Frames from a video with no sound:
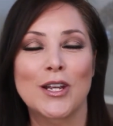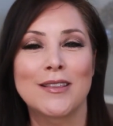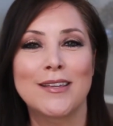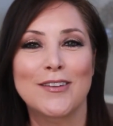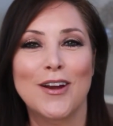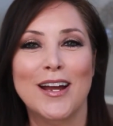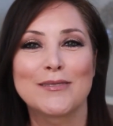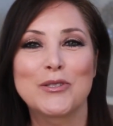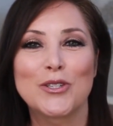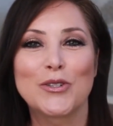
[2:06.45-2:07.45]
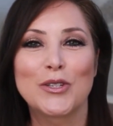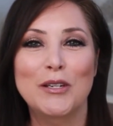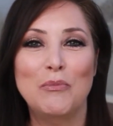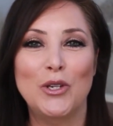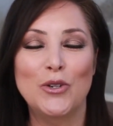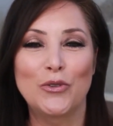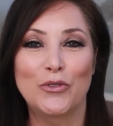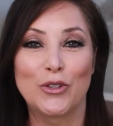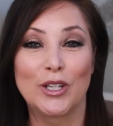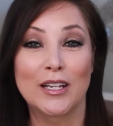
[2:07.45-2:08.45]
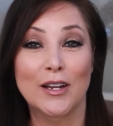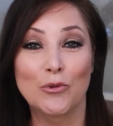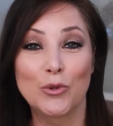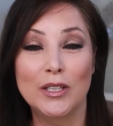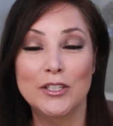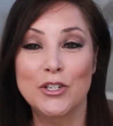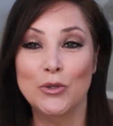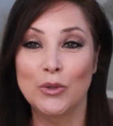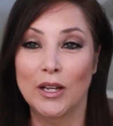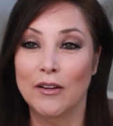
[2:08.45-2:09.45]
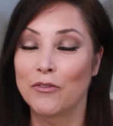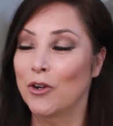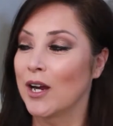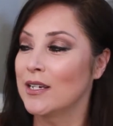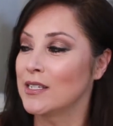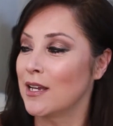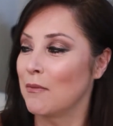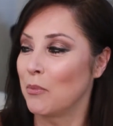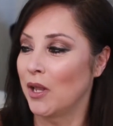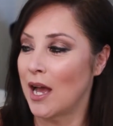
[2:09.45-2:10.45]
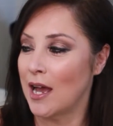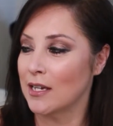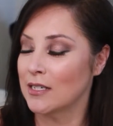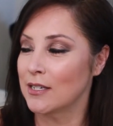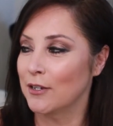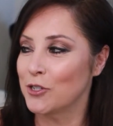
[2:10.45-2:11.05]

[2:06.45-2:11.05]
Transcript: I think they're absolutely beautiful and I really do love grays and blacks.